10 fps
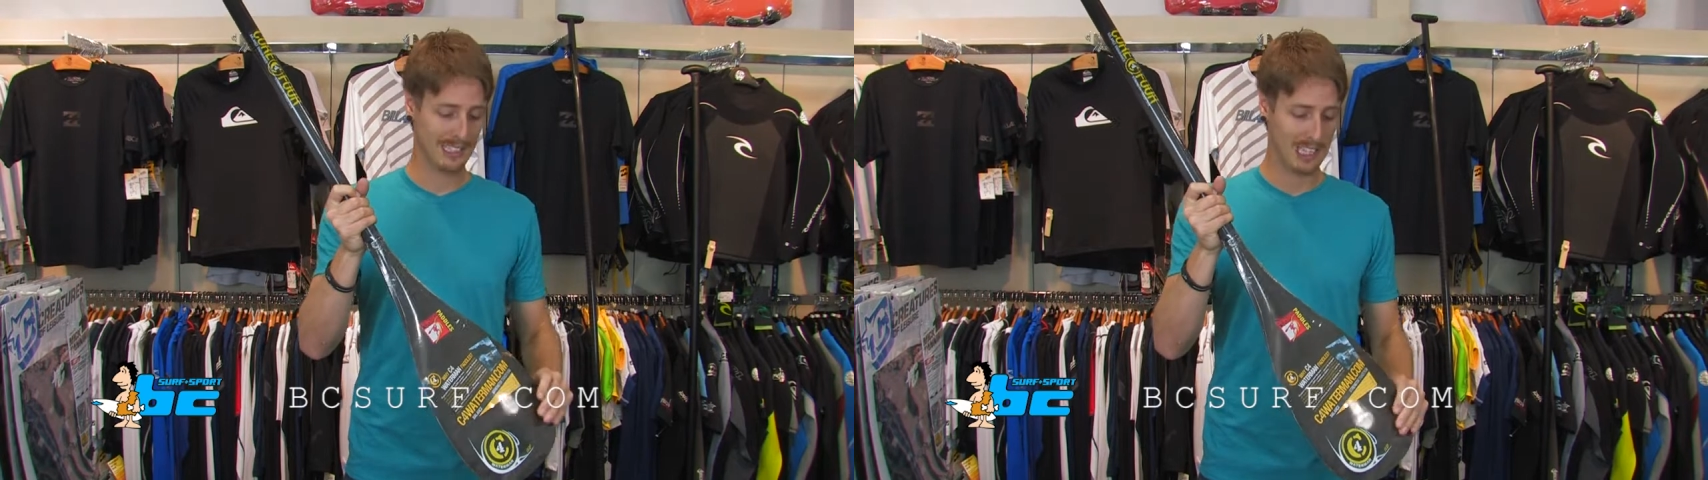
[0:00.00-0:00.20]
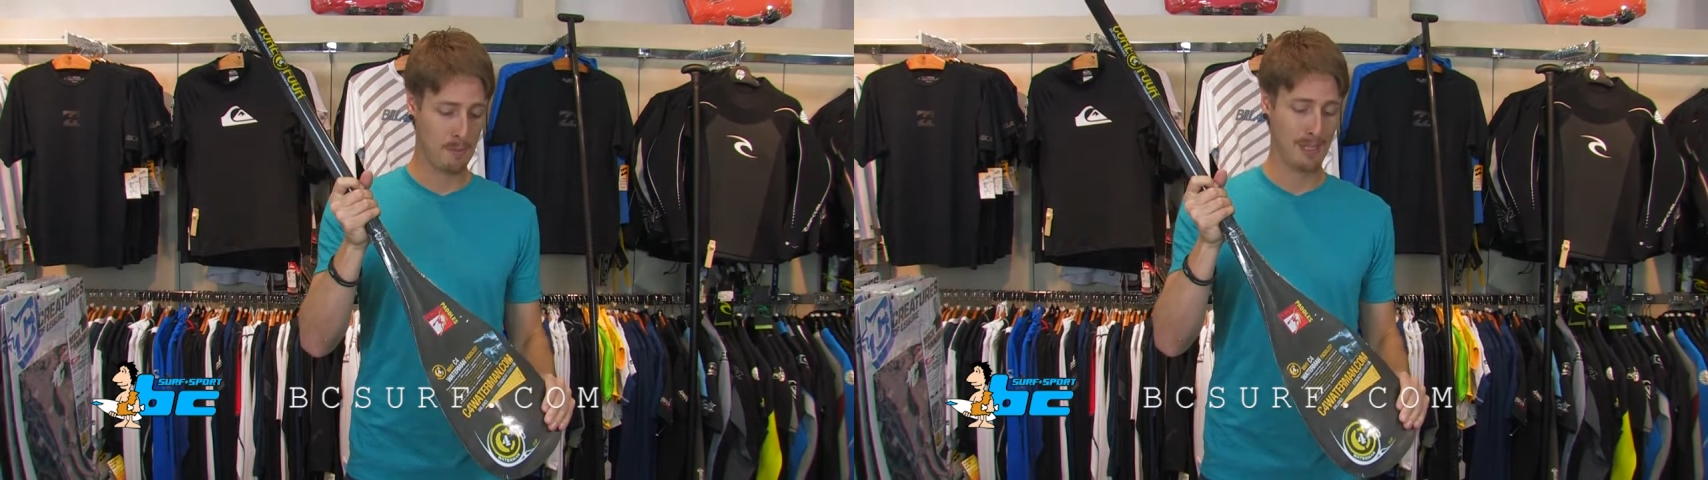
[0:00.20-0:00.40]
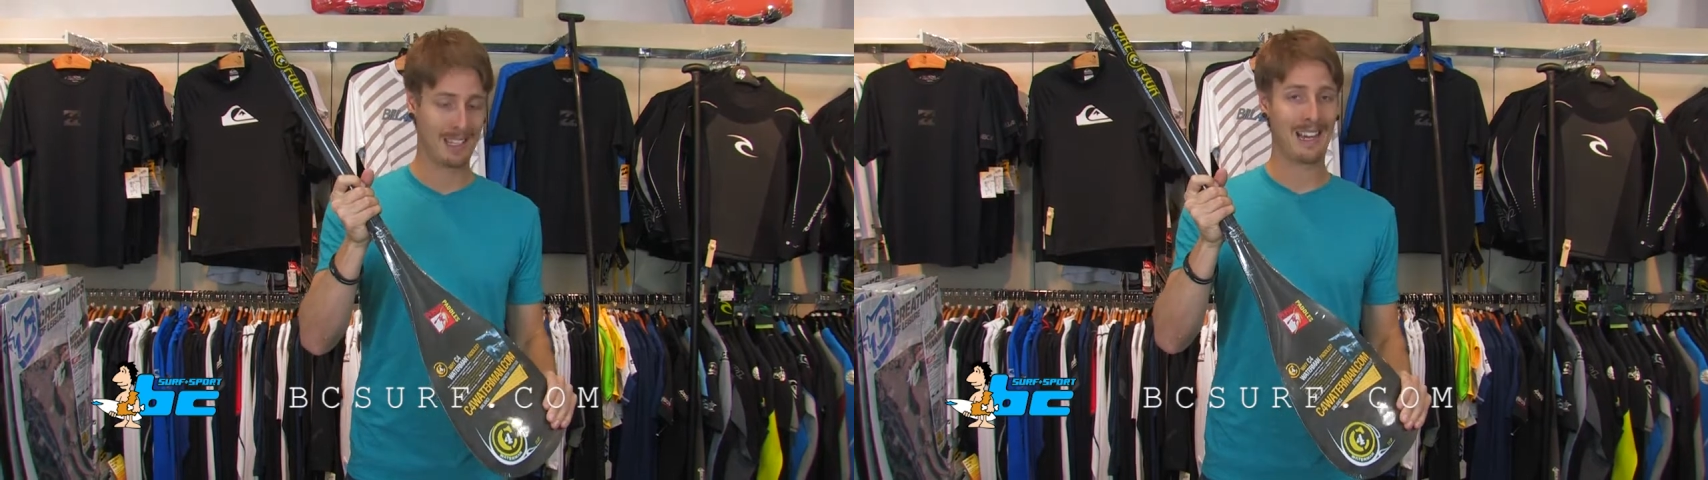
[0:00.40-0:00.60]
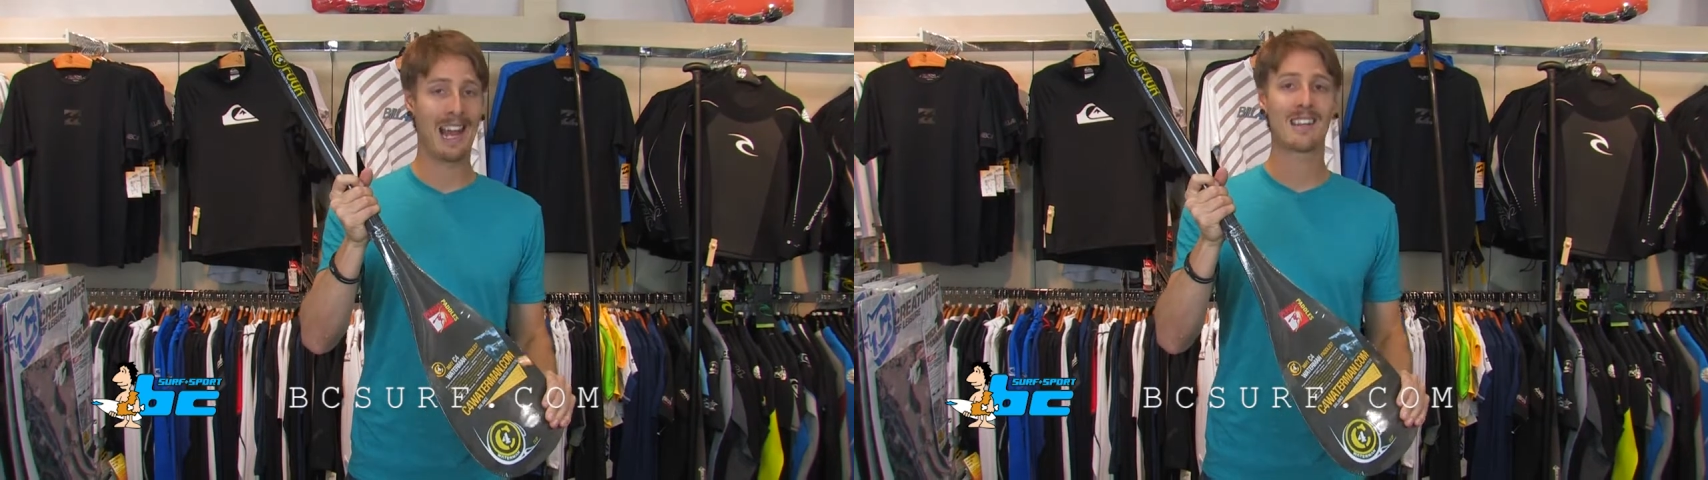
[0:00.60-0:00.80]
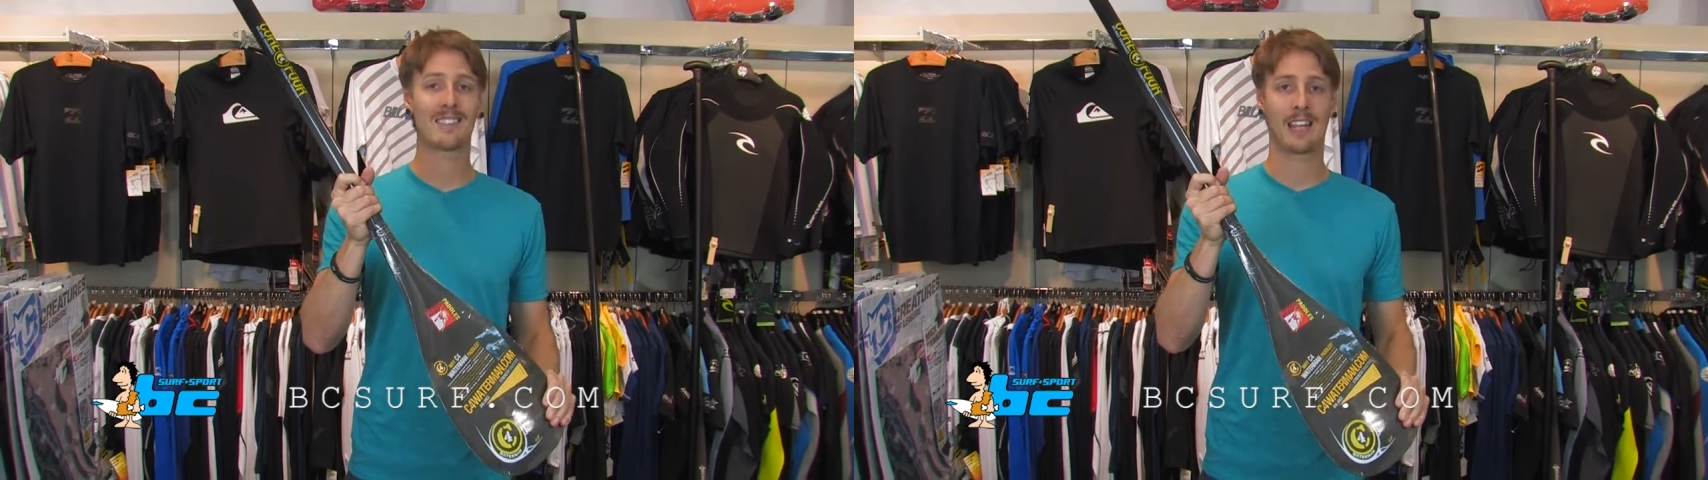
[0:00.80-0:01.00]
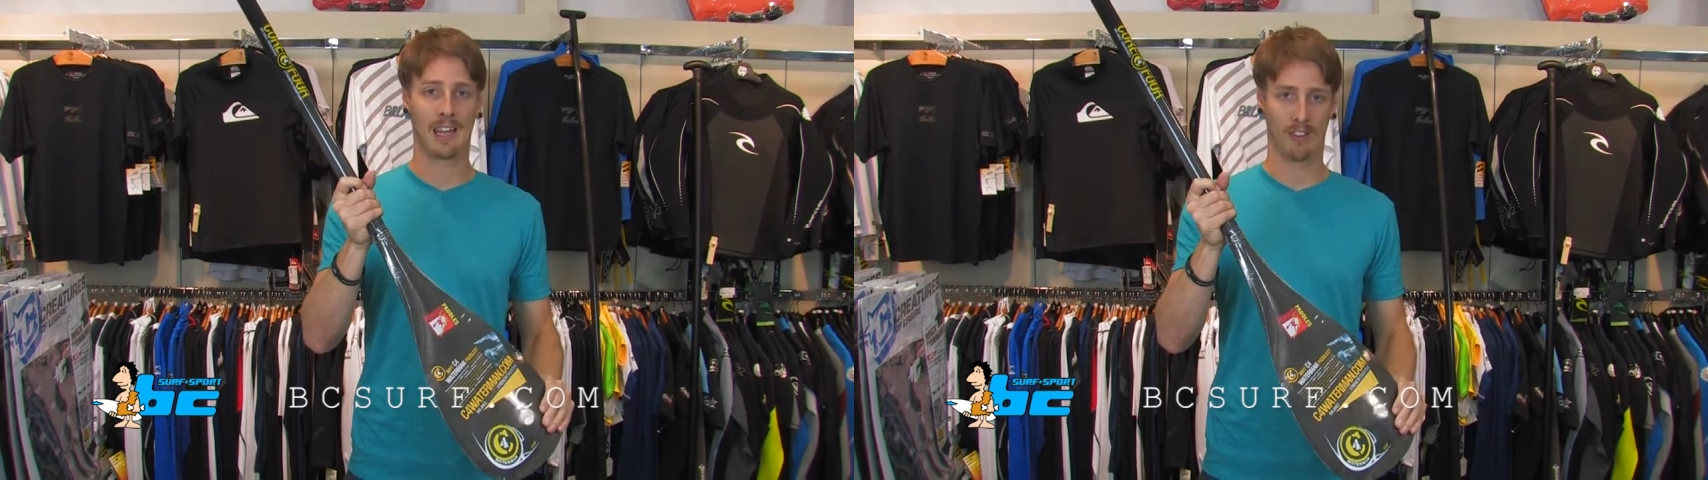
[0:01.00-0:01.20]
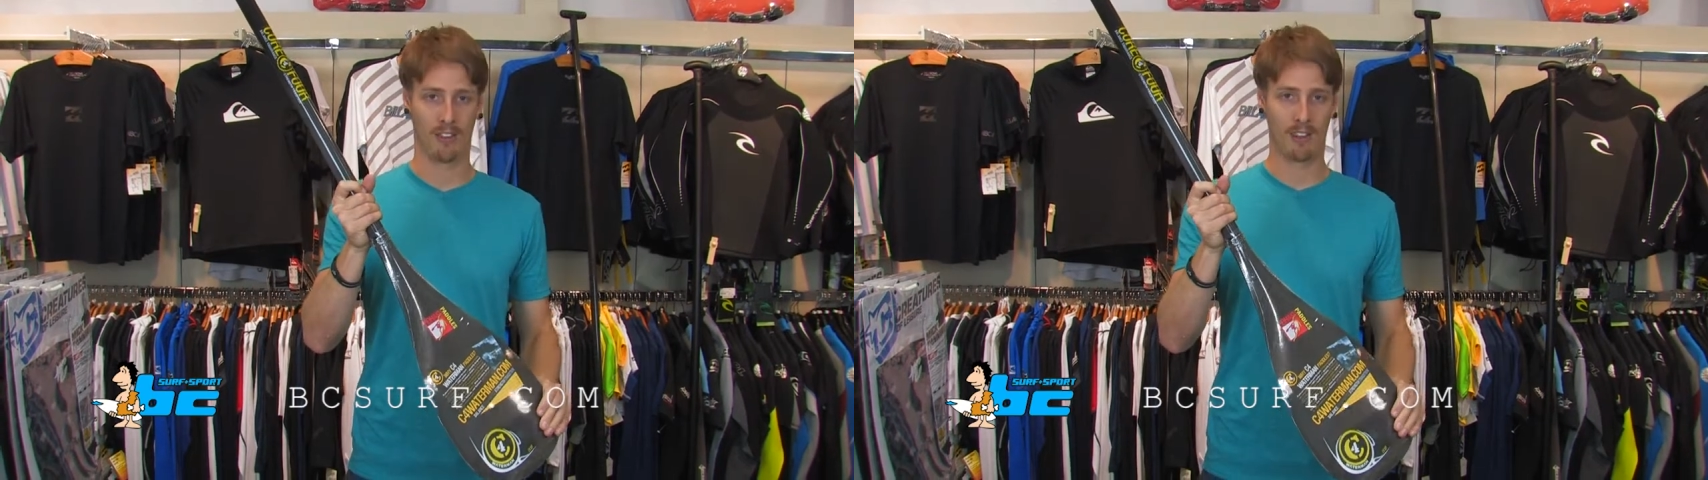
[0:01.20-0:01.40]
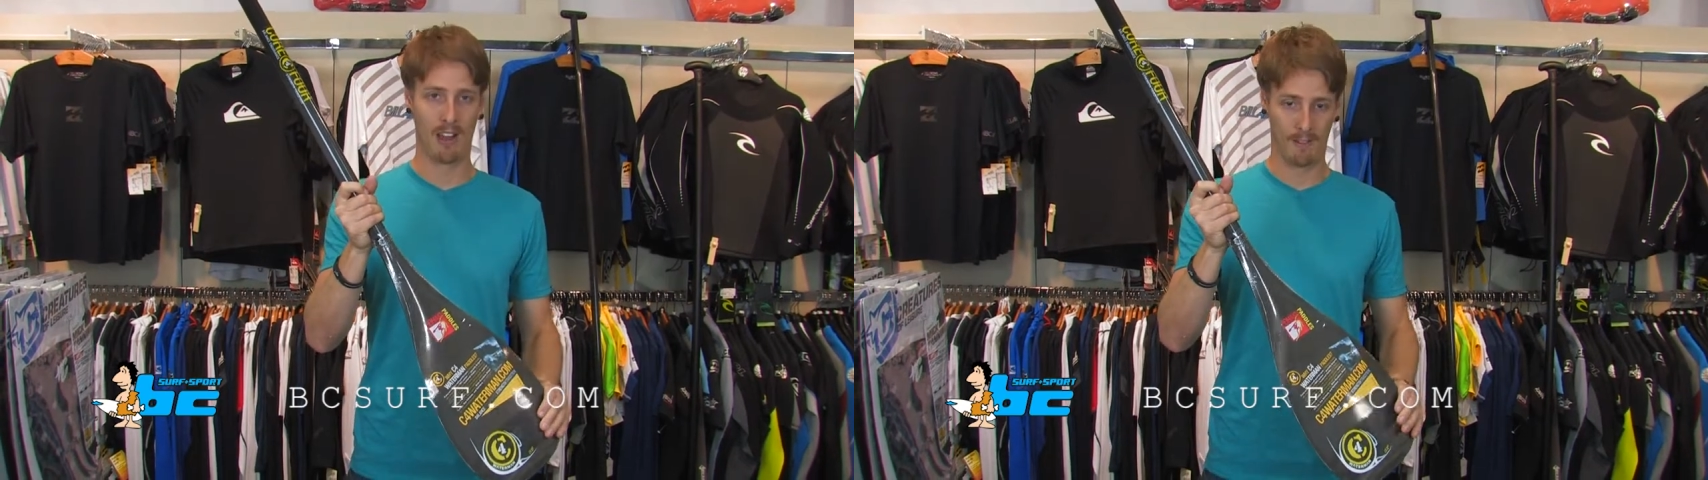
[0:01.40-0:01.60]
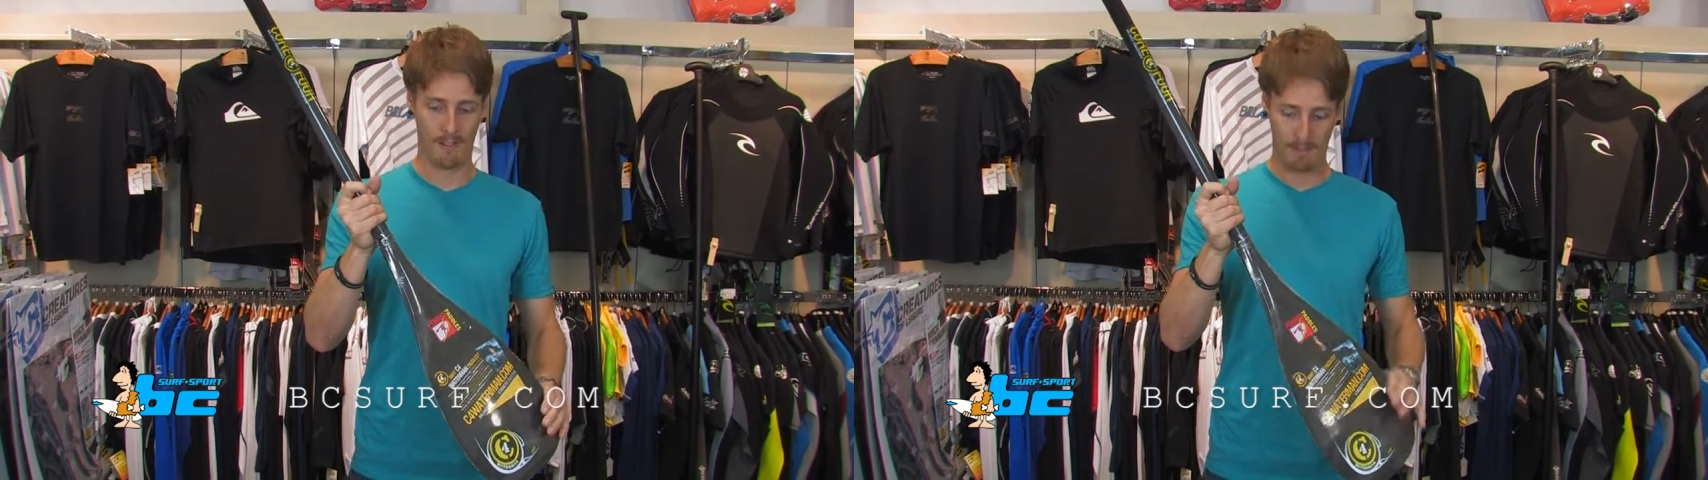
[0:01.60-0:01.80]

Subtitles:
to keep it nice and stiff.